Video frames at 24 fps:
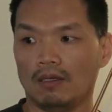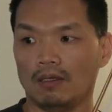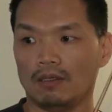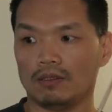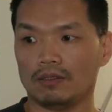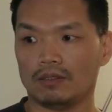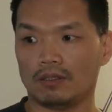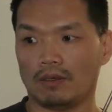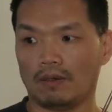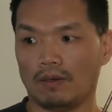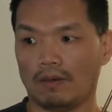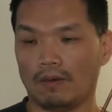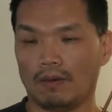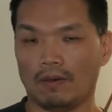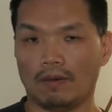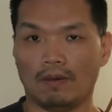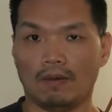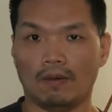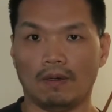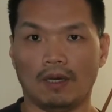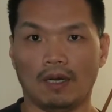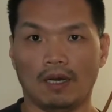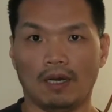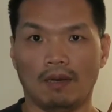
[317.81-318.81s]

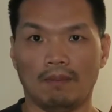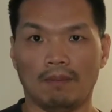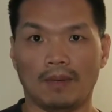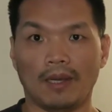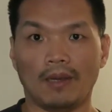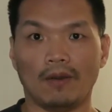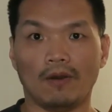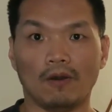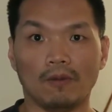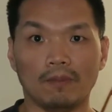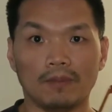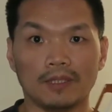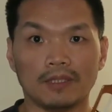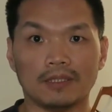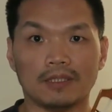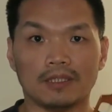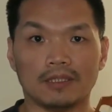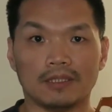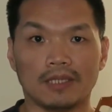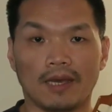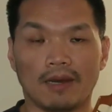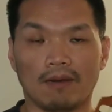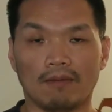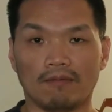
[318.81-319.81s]
So I hope this
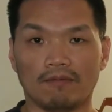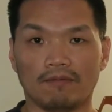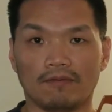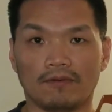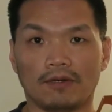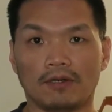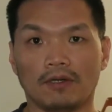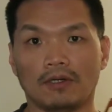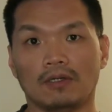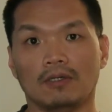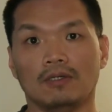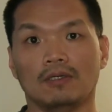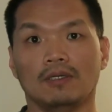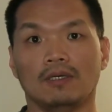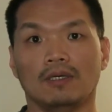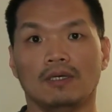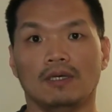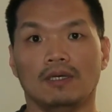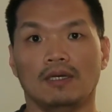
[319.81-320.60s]
is helpful,